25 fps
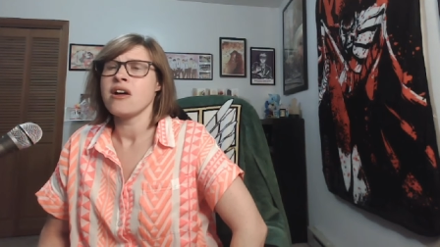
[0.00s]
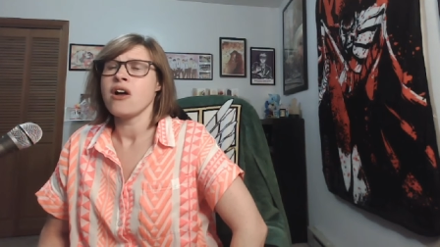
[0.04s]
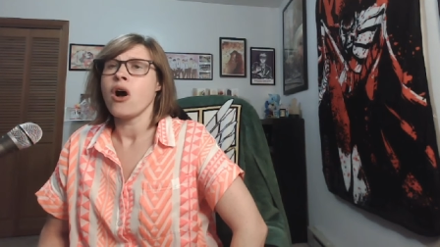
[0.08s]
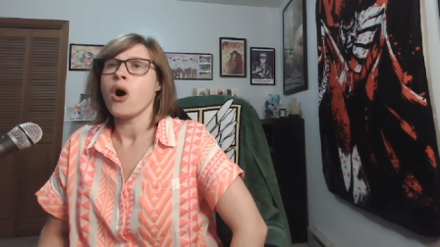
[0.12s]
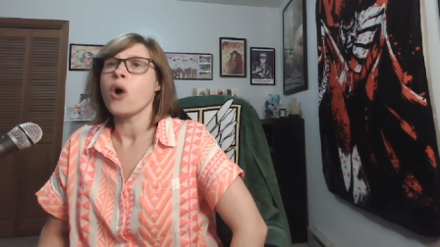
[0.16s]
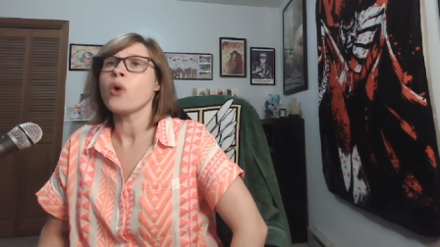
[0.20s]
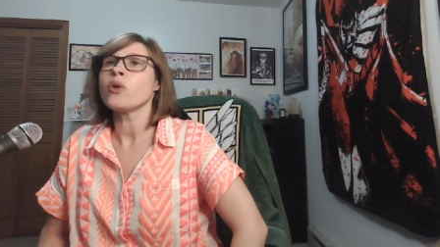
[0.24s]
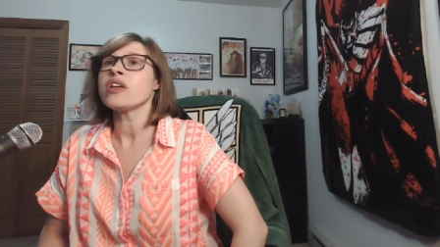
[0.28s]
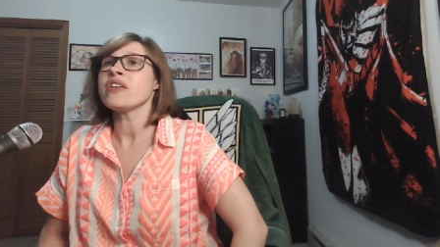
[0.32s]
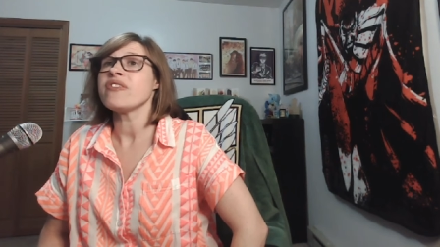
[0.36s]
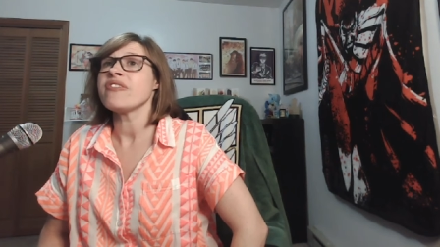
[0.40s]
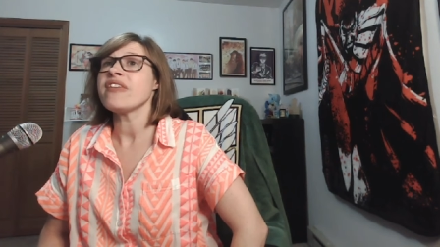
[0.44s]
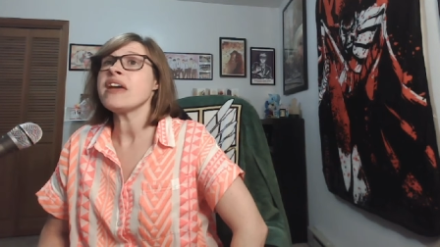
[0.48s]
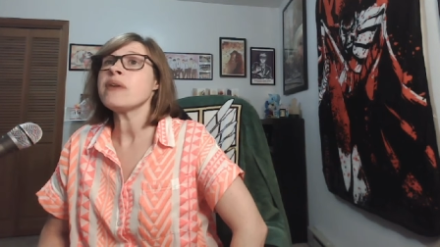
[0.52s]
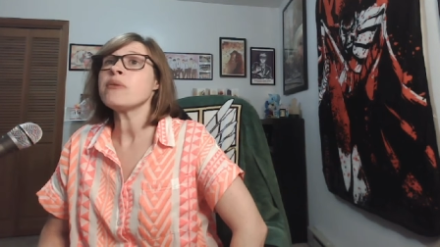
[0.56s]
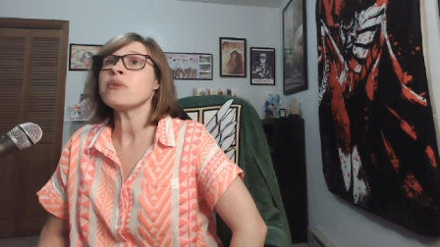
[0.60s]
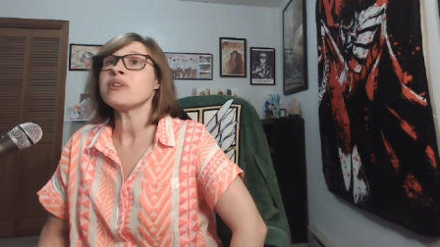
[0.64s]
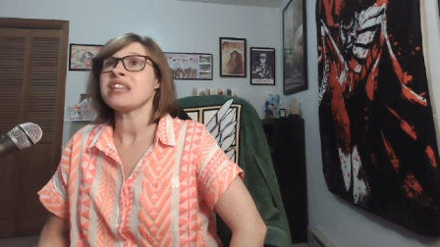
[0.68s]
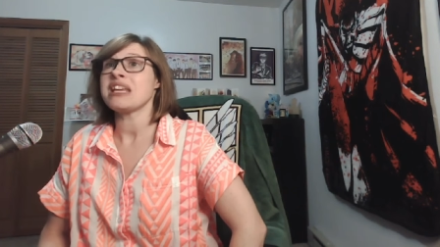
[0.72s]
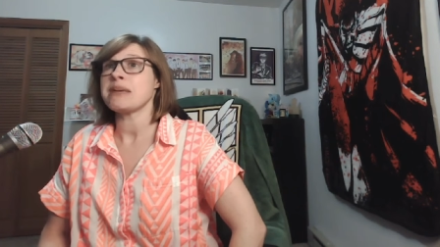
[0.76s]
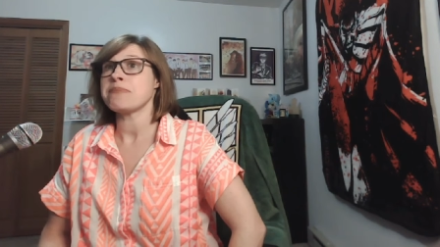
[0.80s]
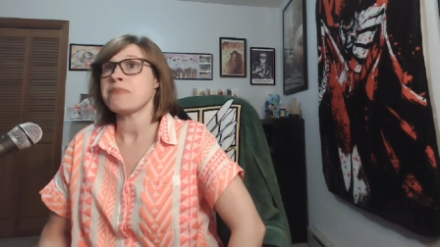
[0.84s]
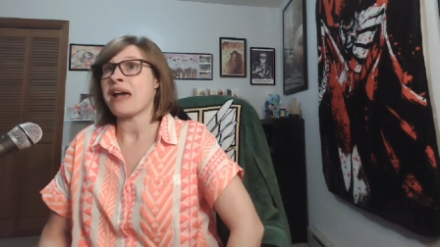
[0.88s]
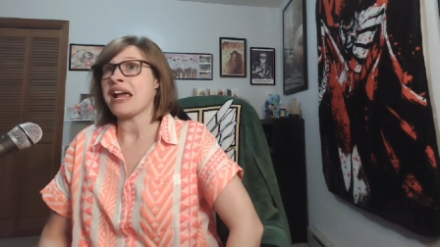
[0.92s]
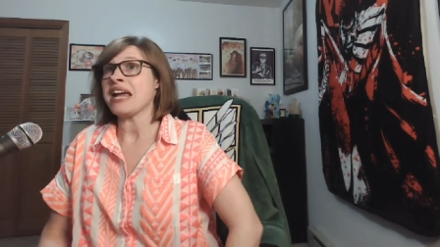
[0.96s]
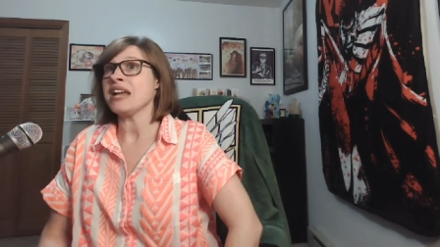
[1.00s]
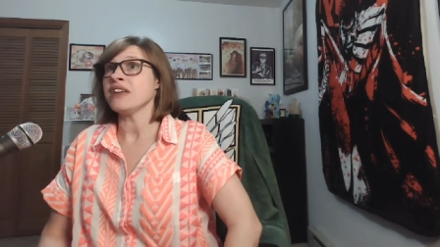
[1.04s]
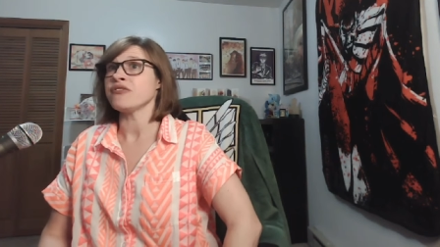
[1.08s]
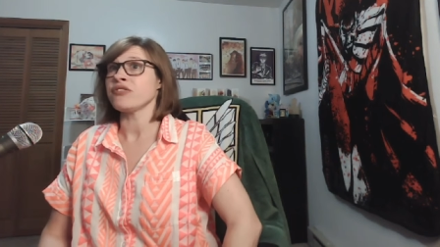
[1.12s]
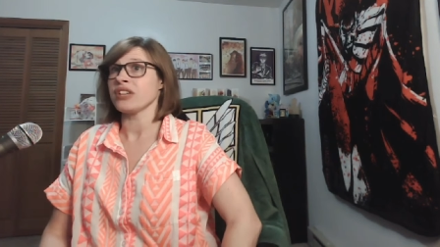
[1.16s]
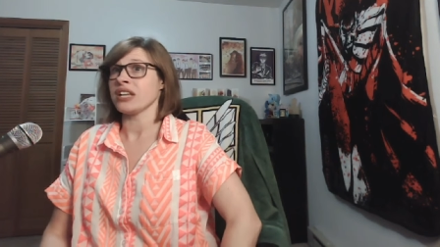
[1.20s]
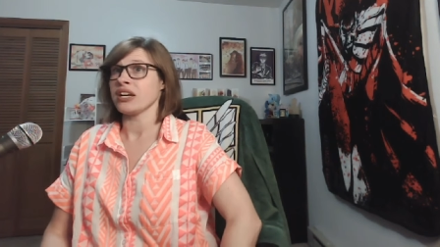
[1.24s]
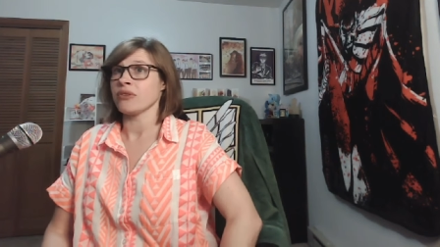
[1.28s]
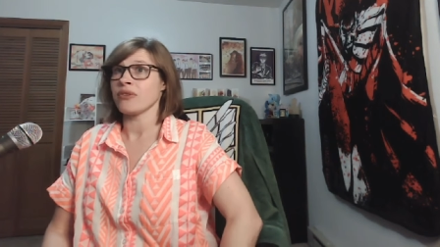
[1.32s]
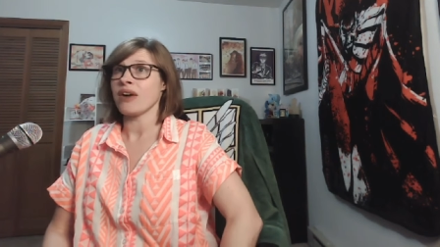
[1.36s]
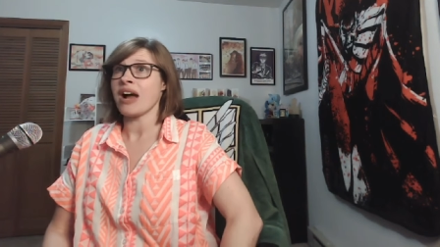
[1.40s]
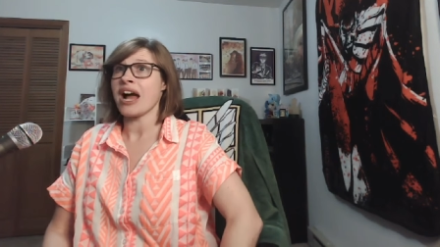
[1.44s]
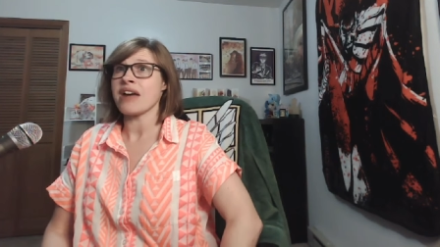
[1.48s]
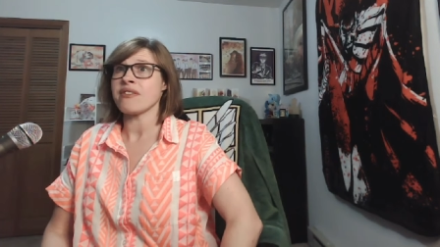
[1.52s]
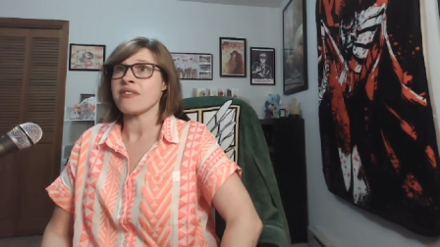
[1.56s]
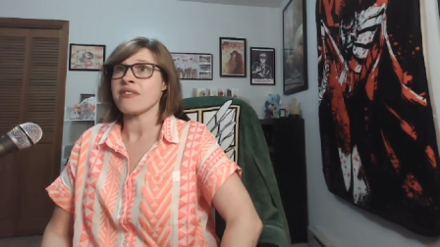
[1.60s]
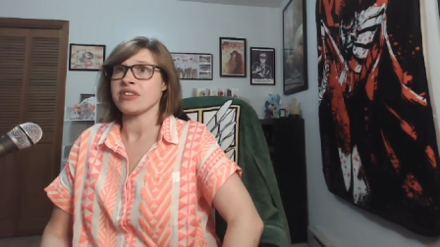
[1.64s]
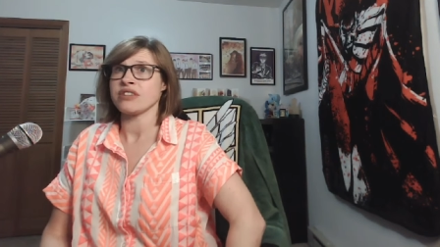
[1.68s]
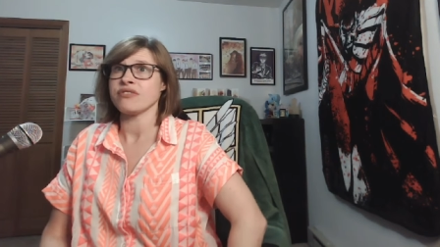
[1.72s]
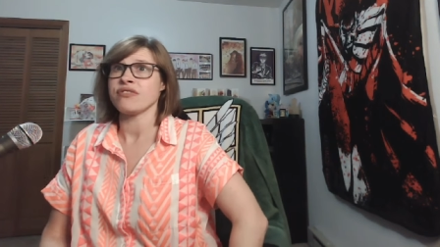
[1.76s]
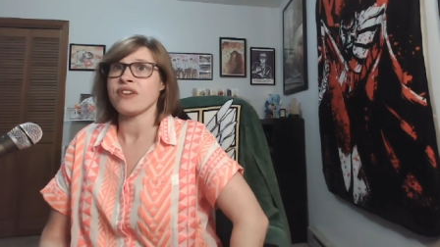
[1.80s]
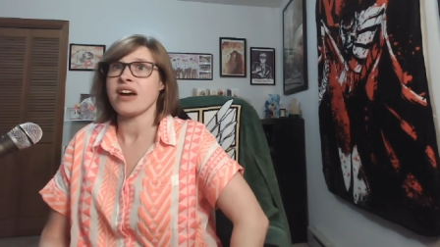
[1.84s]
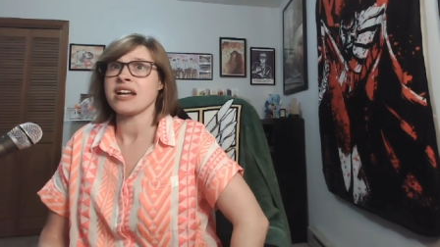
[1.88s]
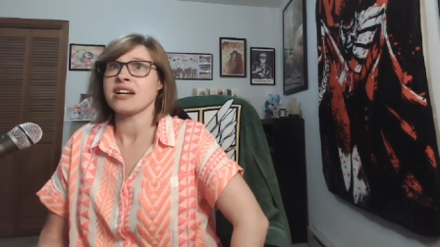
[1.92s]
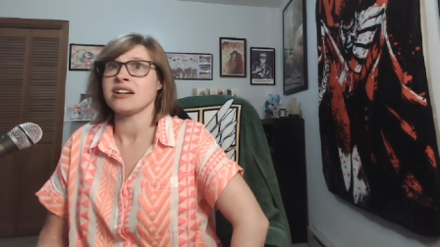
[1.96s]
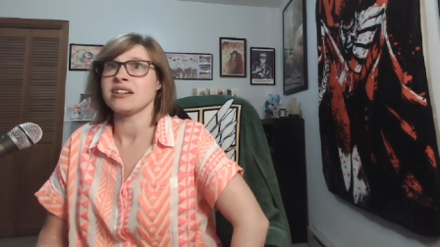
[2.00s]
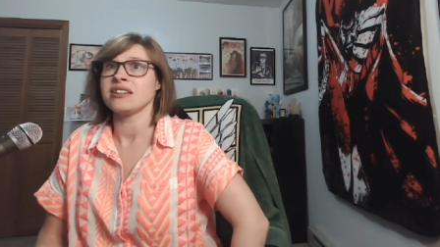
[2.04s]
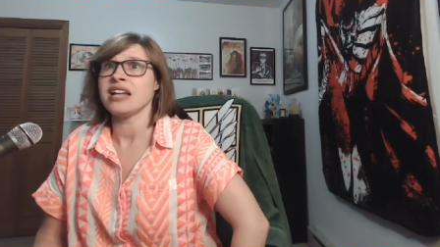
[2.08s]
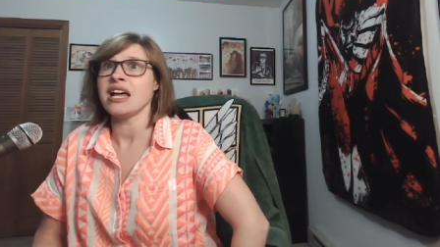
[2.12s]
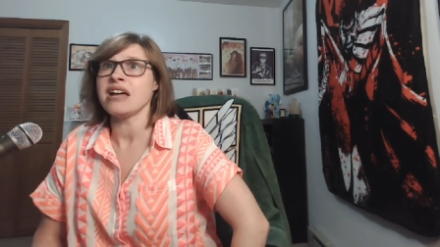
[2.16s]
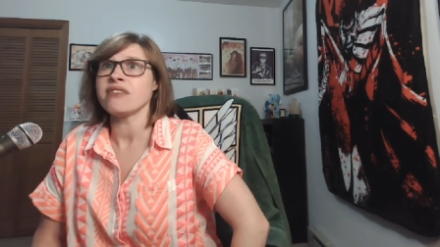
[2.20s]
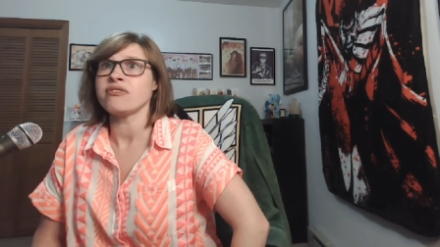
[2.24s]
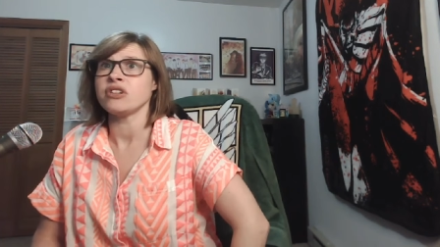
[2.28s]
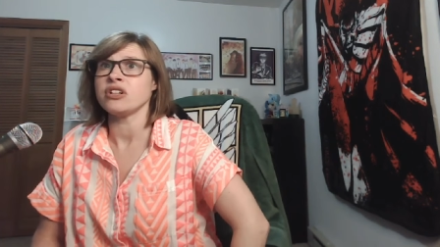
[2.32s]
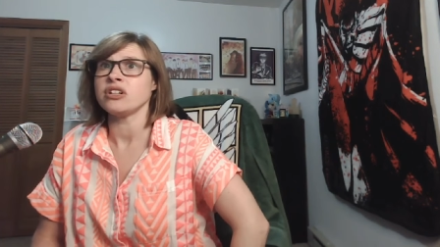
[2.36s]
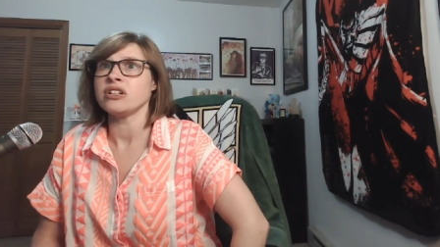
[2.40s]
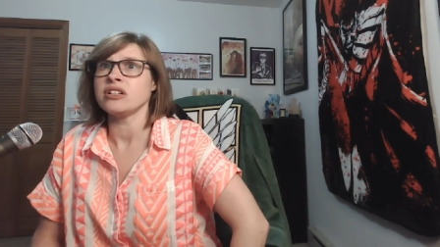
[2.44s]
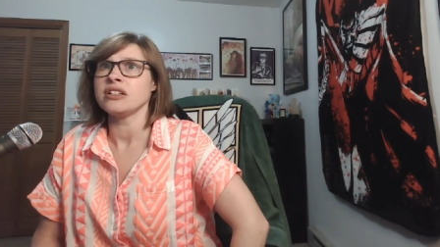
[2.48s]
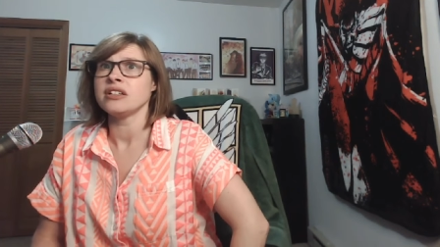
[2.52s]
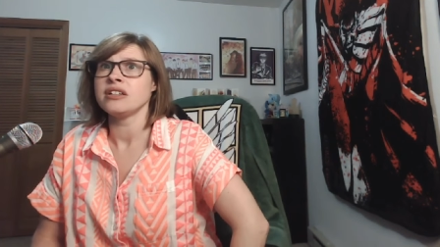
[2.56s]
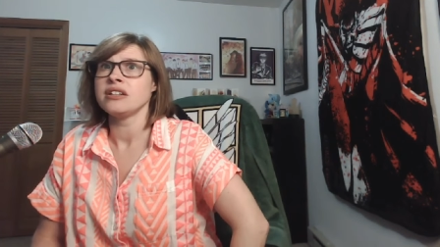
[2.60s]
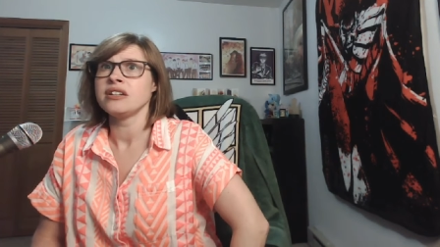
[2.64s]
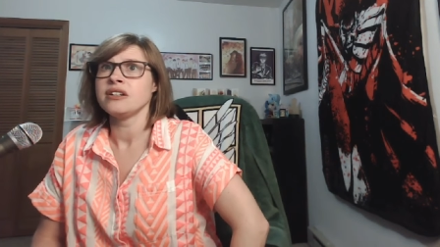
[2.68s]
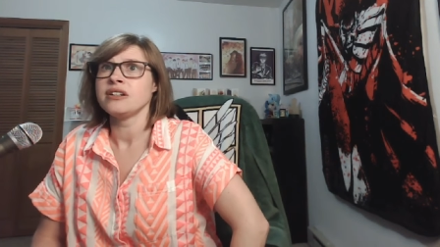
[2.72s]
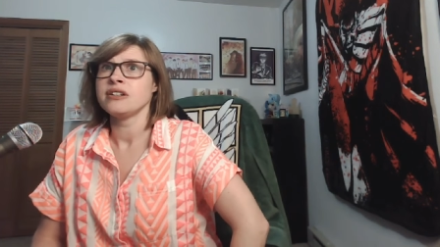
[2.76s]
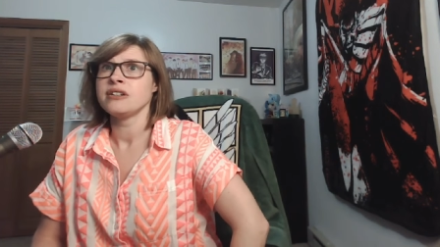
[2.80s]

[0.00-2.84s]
Only then would they painfully arrive at the final level.